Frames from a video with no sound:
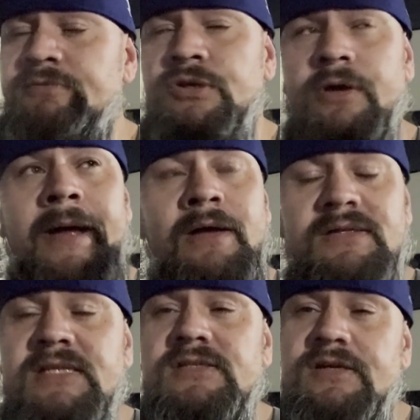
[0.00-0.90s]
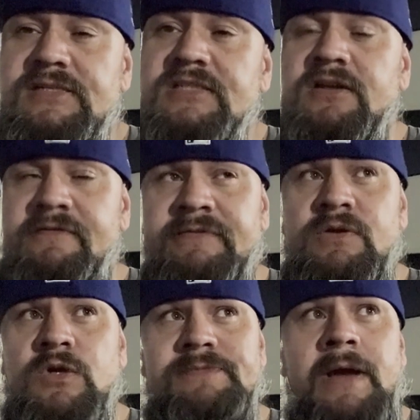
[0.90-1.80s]
to about 600, 650
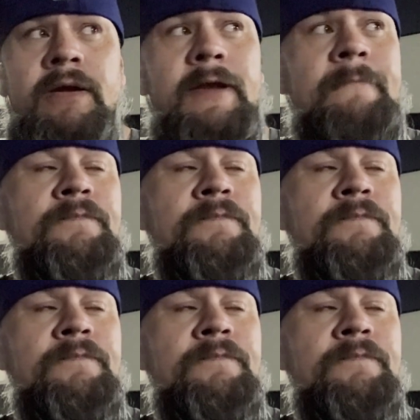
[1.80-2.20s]
horsepower.